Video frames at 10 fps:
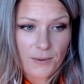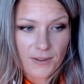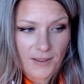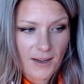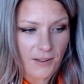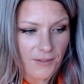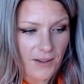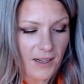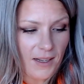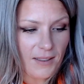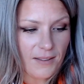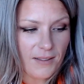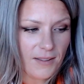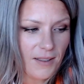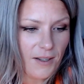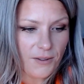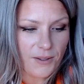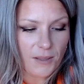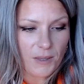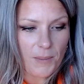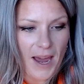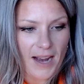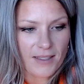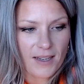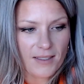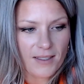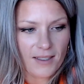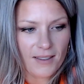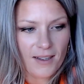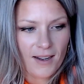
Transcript: We're elevated in, you know, some capacities. And